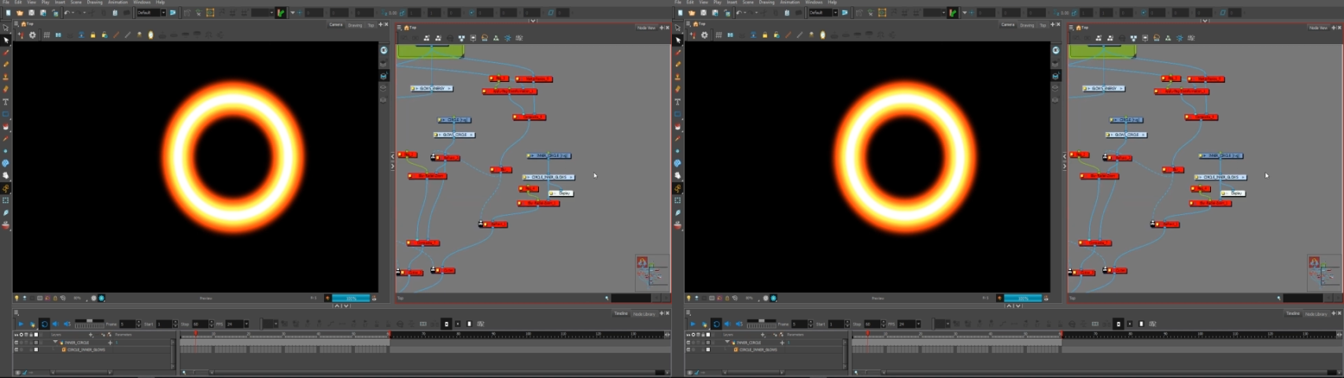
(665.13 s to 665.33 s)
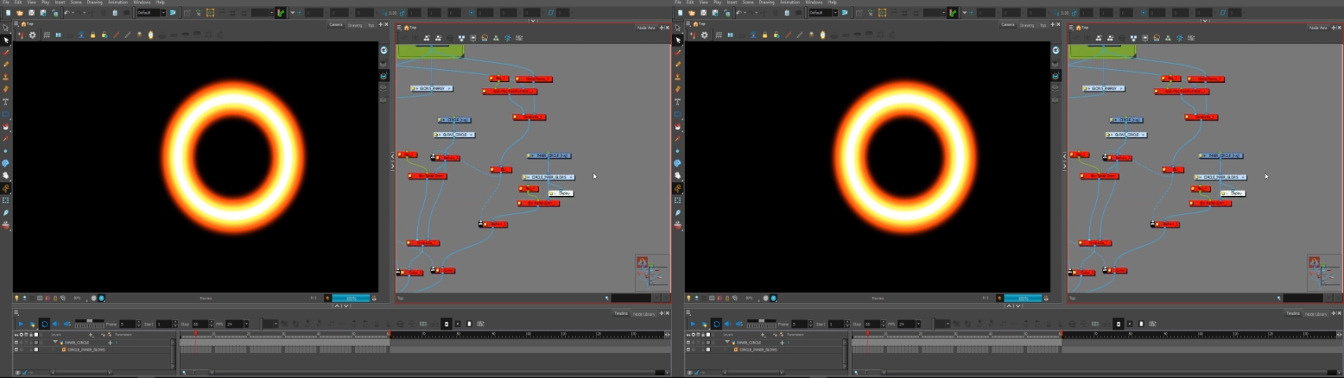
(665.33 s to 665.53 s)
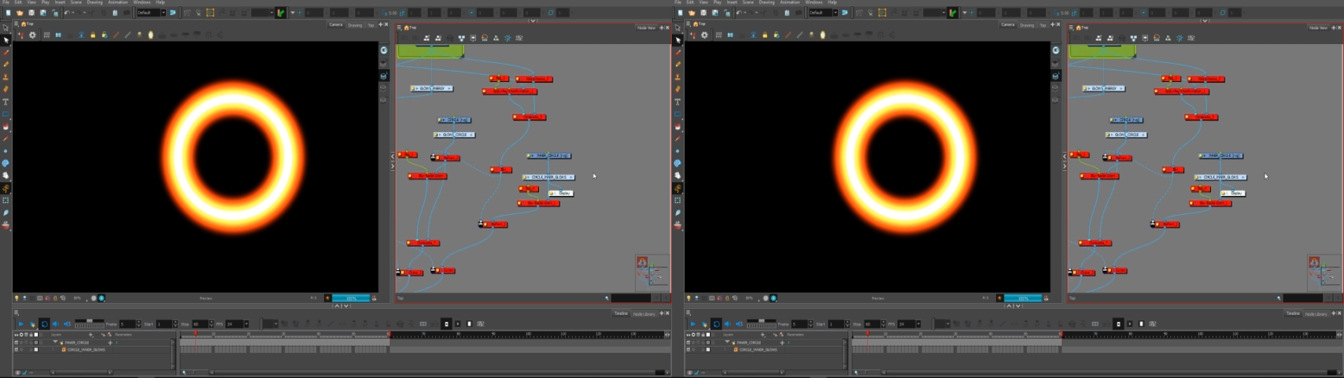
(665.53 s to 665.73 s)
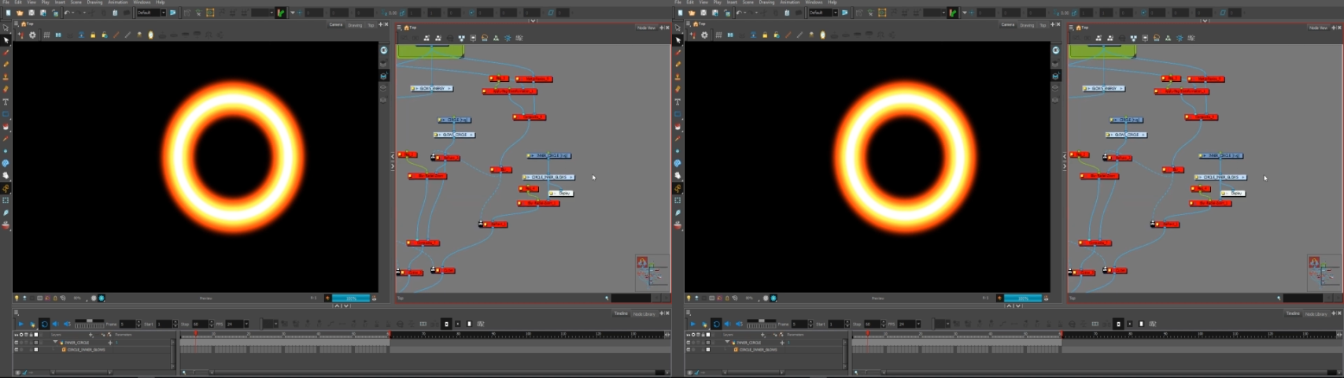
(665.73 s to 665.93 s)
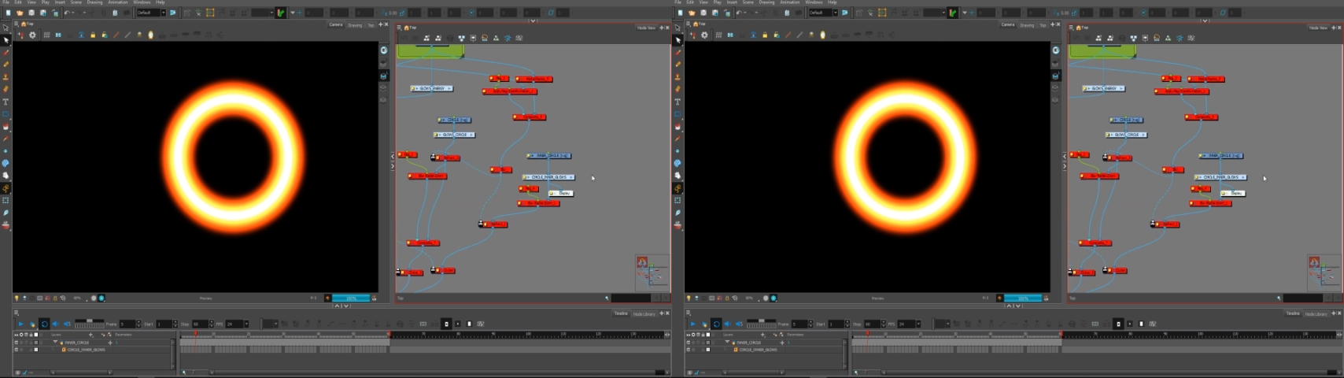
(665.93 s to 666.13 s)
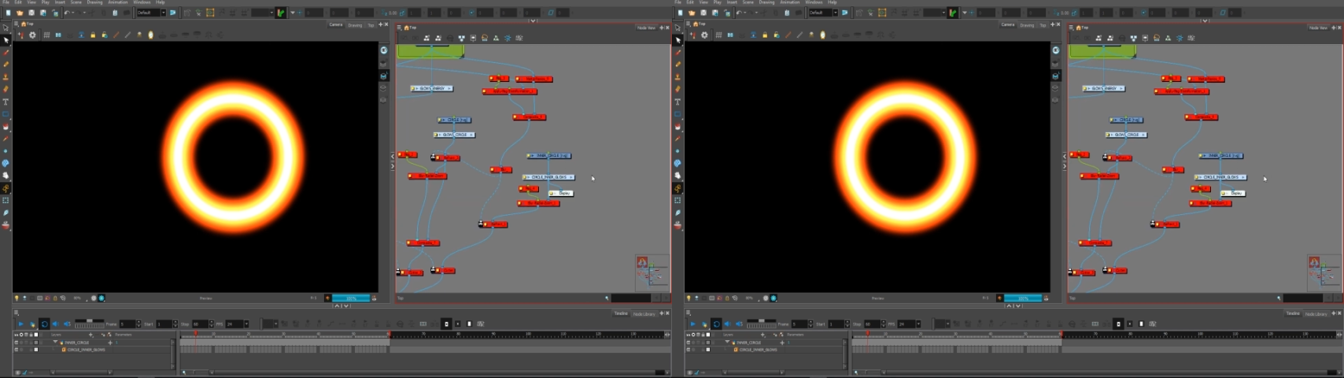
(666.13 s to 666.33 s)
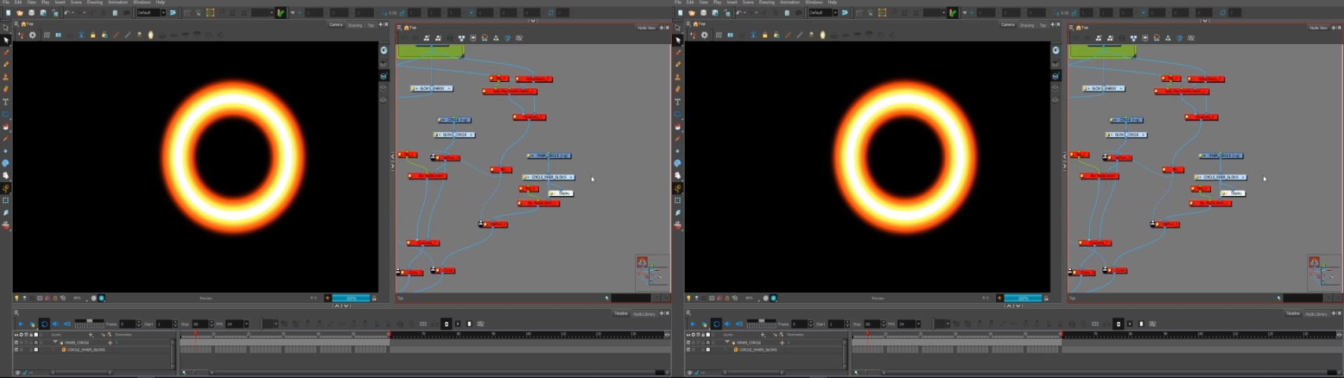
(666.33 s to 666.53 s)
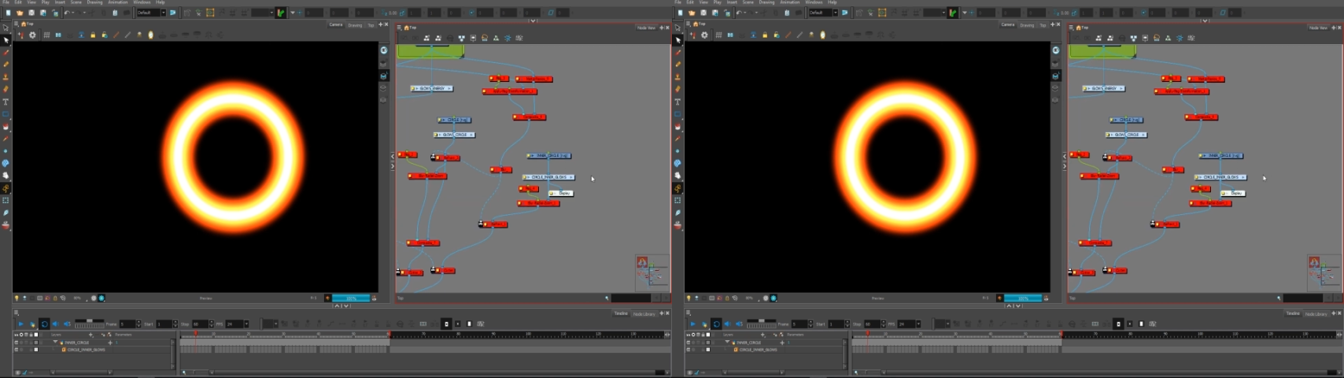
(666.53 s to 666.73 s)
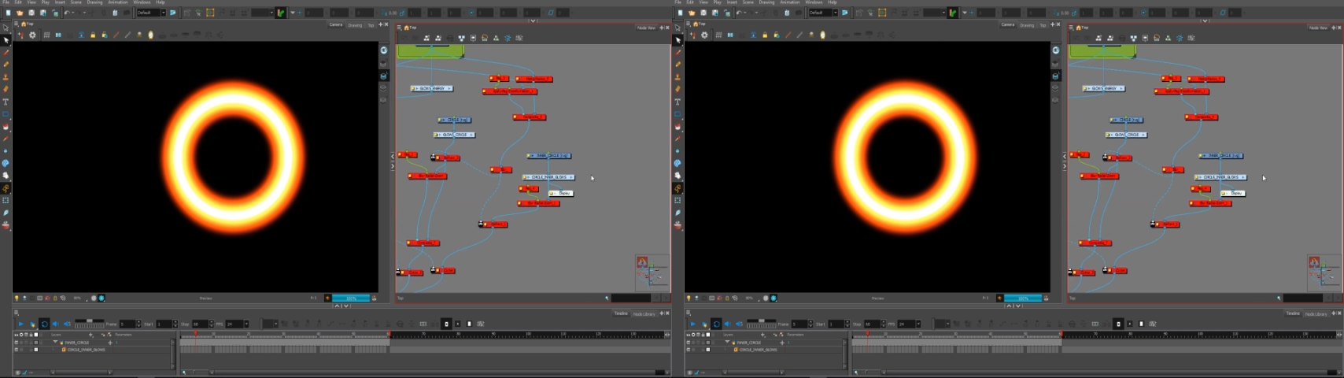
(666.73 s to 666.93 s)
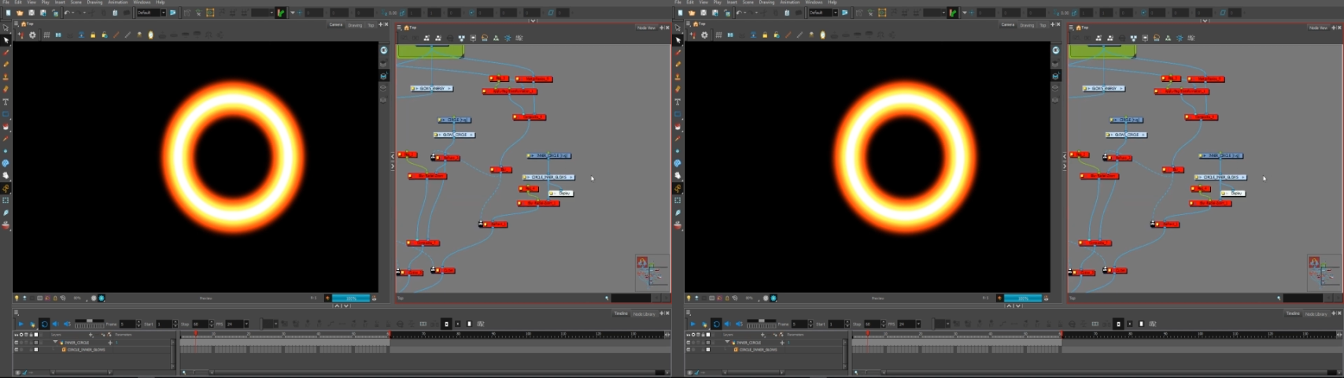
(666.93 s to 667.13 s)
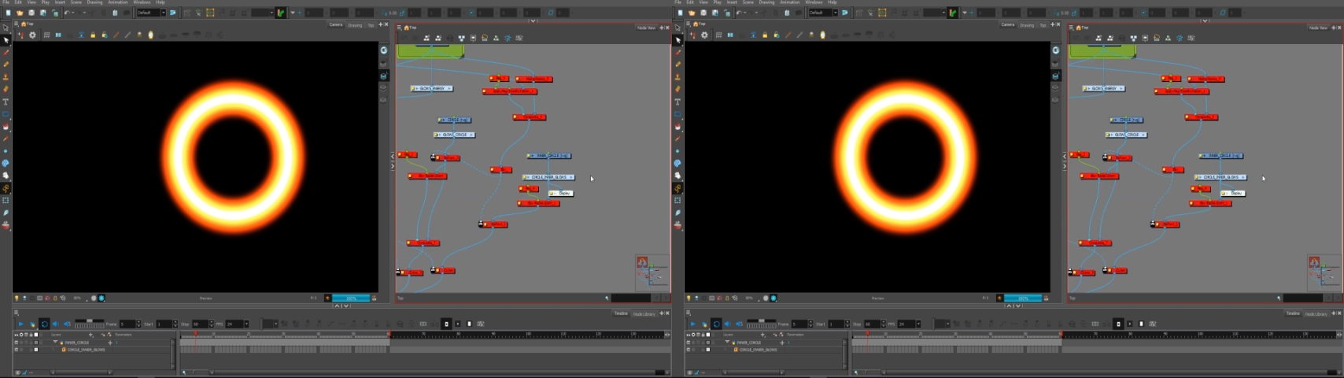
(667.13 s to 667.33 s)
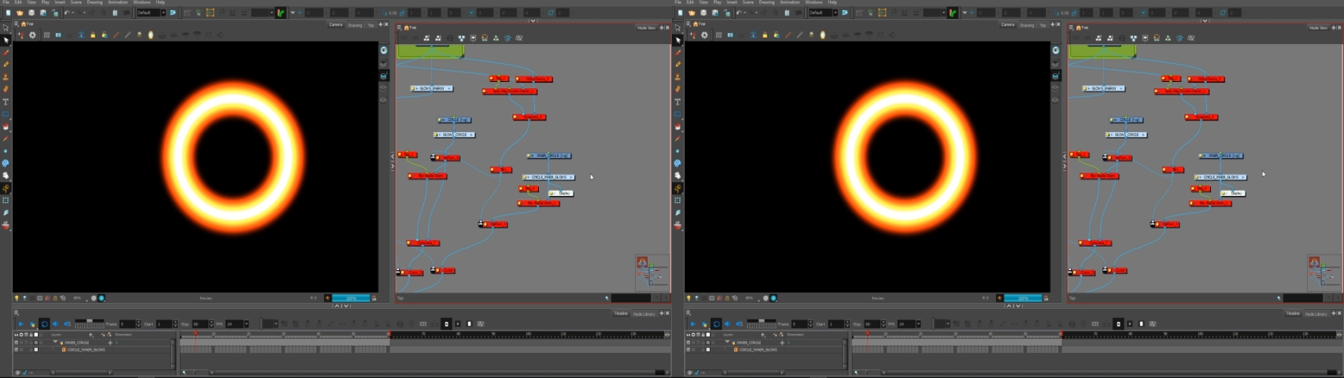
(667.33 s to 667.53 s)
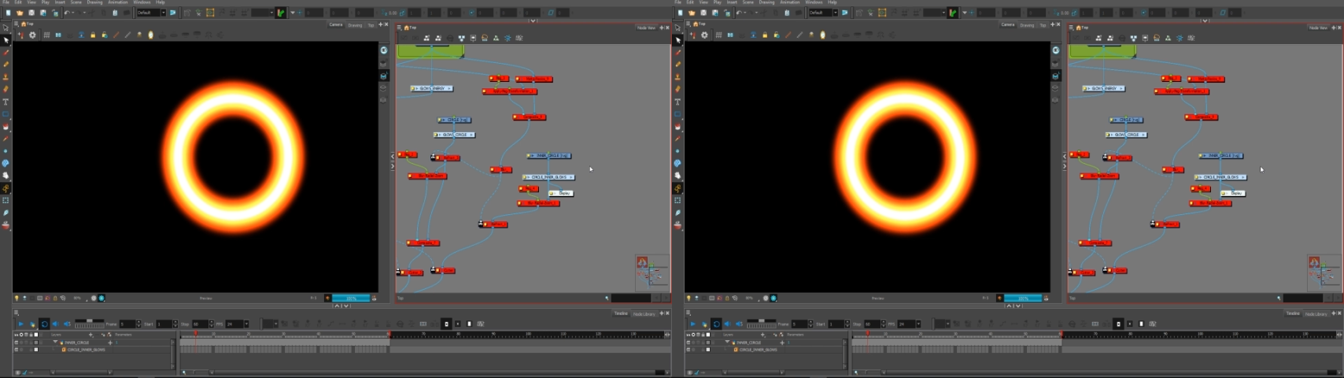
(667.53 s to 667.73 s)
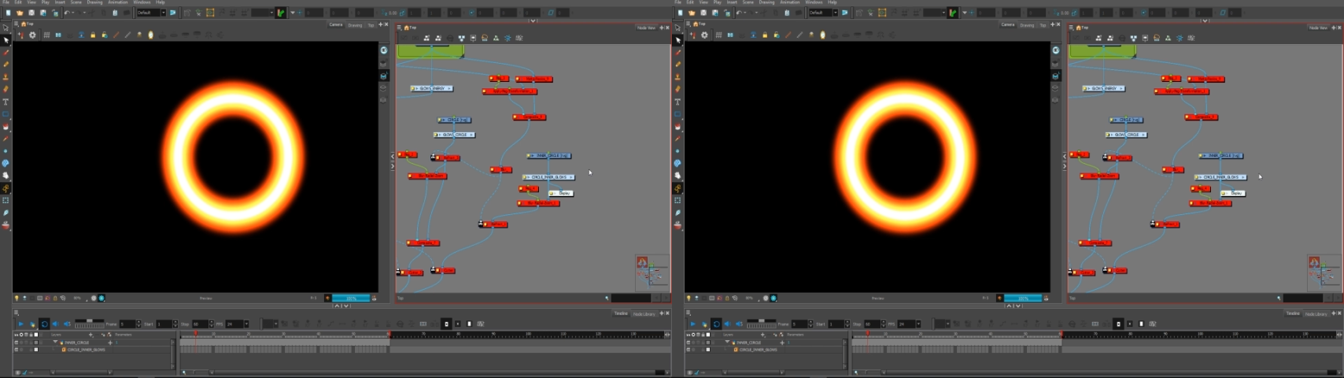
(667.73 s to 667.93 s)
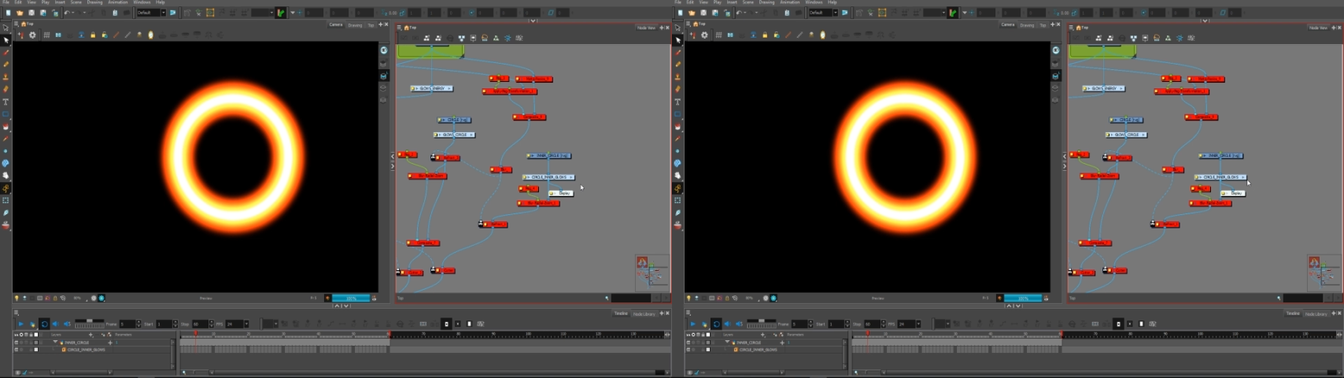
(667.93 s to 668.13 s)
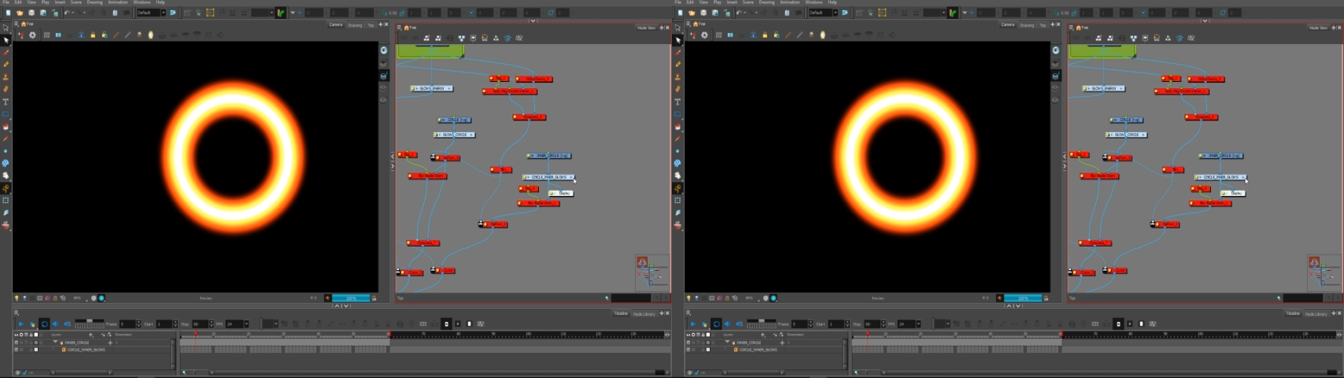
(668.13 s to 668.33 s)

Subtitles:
Nobody's mouth can be seen.